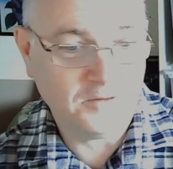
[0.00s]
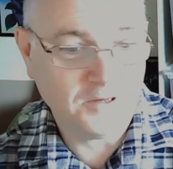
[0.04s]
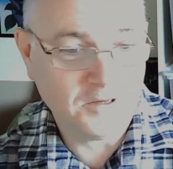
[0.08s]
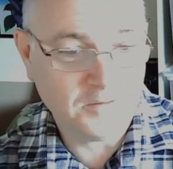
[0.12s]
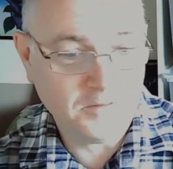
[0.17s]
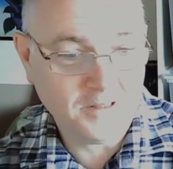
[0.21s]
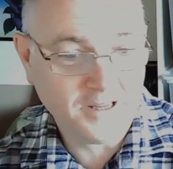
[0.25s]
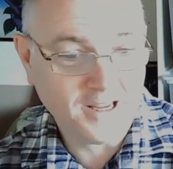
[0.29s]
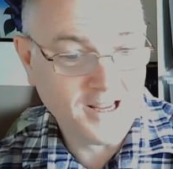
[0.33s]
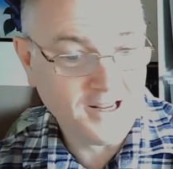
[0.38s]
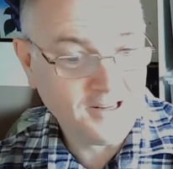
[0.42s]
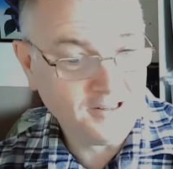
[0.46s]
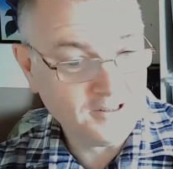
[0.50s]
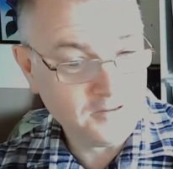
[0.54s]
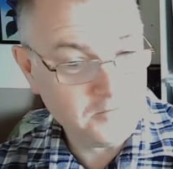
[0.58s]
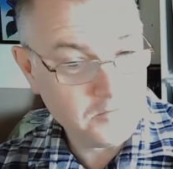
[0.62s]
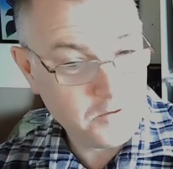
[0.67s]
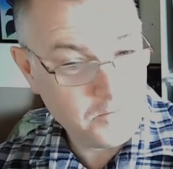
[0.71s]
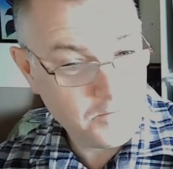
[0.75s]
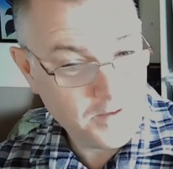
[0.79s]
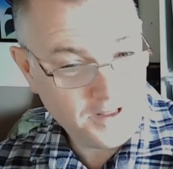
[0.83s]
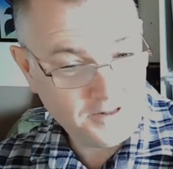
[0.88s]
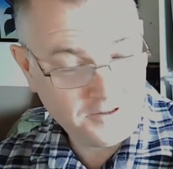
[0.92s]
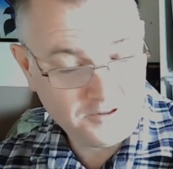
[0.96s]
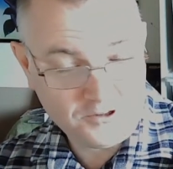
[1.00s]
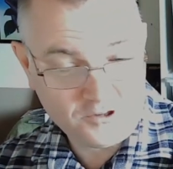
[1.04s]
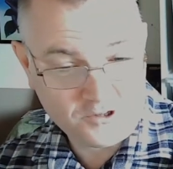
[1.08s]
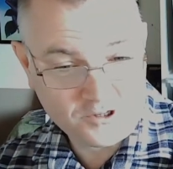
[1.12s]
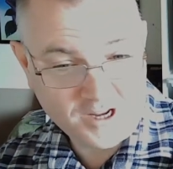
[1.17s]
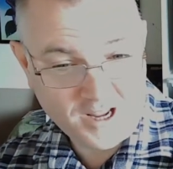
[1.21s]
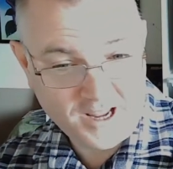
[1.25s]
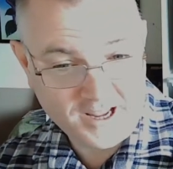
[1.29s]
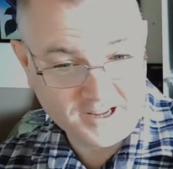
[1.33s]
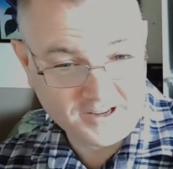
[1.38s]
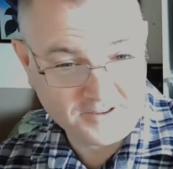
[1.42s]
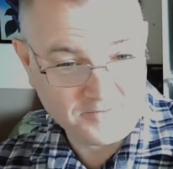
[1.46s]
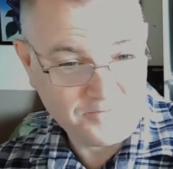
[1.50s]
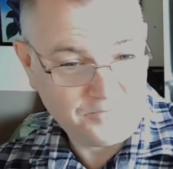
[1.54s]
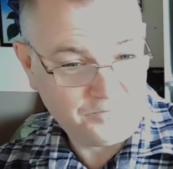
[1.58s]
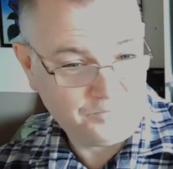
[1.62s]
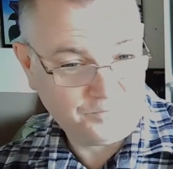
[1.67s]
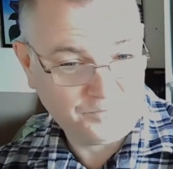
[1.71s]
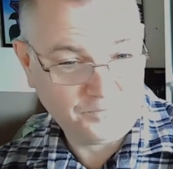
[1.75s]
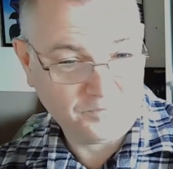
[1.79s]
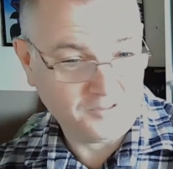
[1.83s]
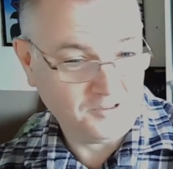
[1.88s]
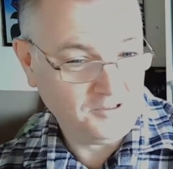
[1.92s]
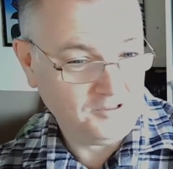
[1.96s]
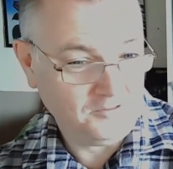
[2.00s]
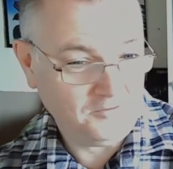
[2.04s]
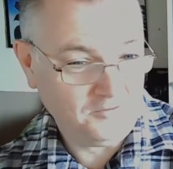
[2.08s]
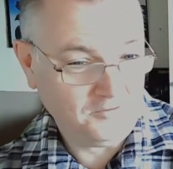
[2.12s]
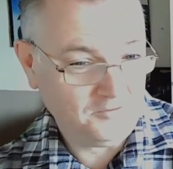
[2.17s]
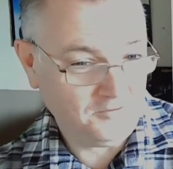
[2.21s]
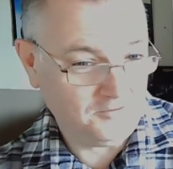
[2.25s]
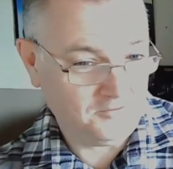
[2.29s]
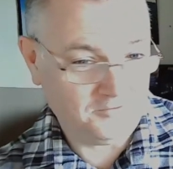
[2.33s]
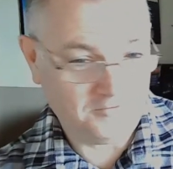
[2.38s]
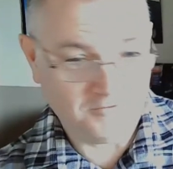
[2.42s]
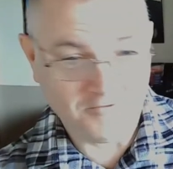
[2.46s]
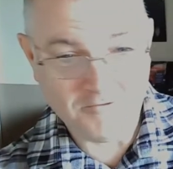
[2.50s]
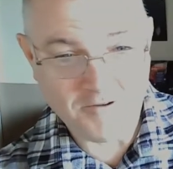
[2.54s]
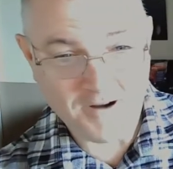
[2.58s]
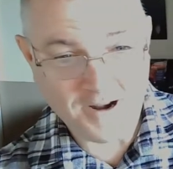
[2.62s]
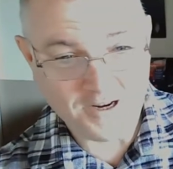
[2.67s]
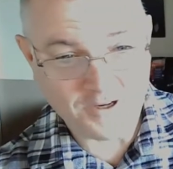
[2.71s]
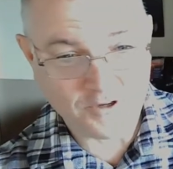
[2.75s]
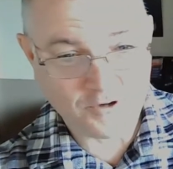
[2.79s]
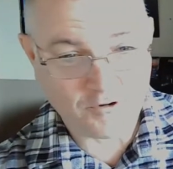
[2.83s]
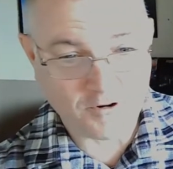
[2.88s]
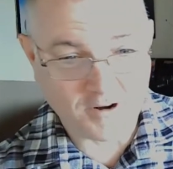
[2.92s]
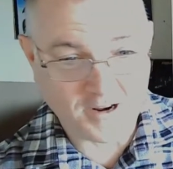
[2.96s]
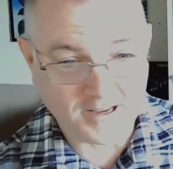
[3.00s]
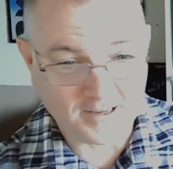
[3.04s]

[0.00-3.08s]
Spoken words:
Kingdom of Madness gig. Great track.